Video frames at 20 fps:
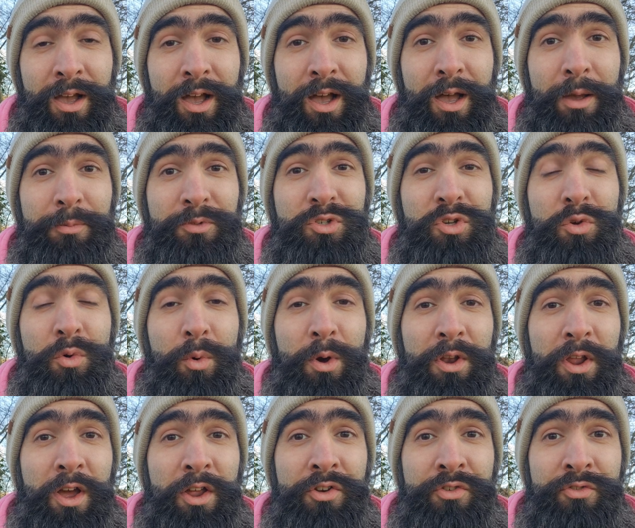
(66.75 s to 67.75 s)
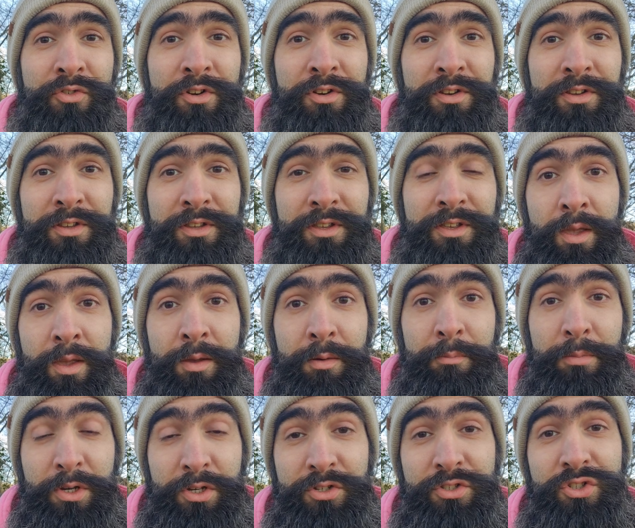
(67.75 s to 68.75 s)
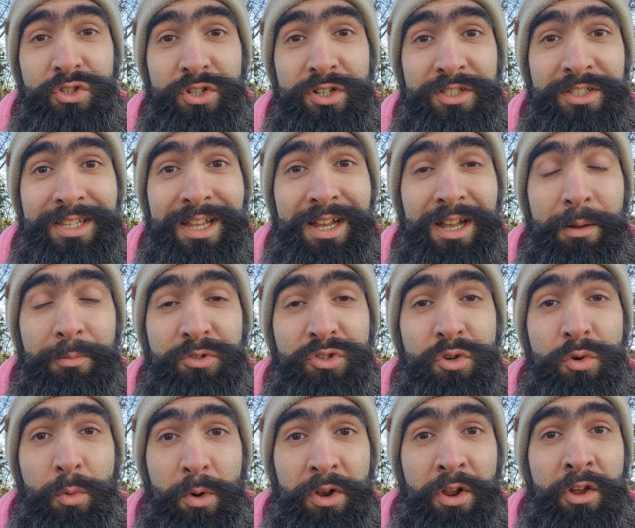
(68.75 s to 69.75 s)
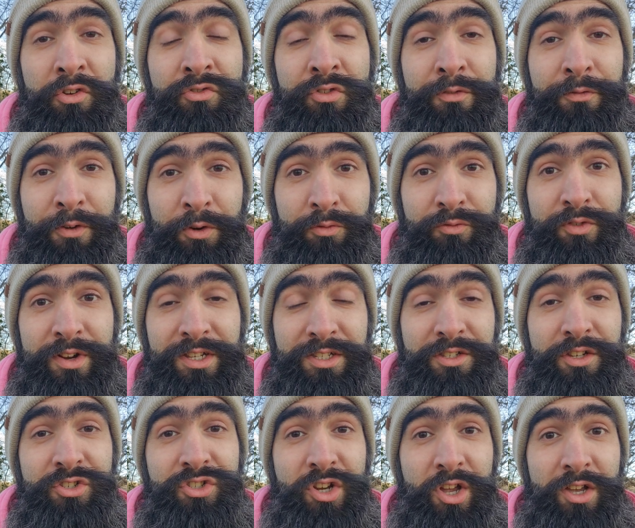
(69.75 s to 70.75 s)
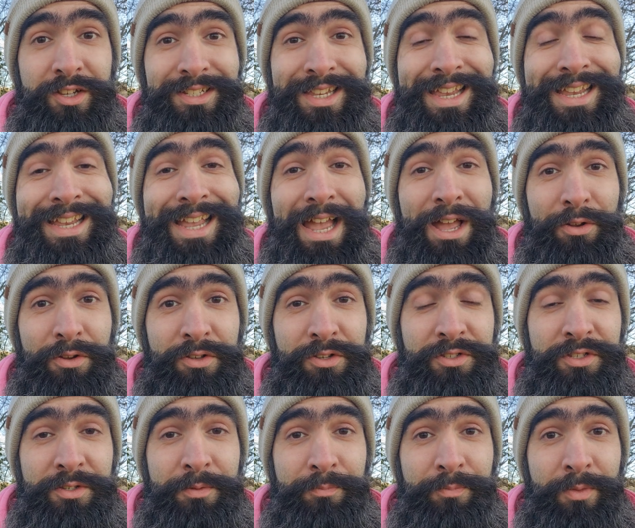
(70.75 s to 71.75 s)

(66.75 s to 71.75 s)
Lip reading: up to 100, because you can stack up to 100 field research task encounters.